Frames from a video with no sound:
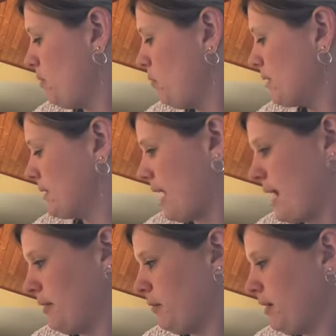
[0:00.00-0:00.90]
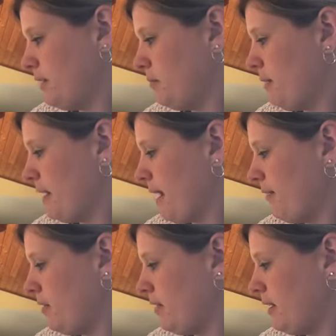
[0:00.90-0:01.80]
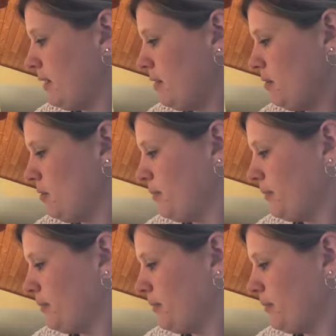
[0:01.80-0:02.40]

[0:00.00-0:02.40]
Was God going to make everything new?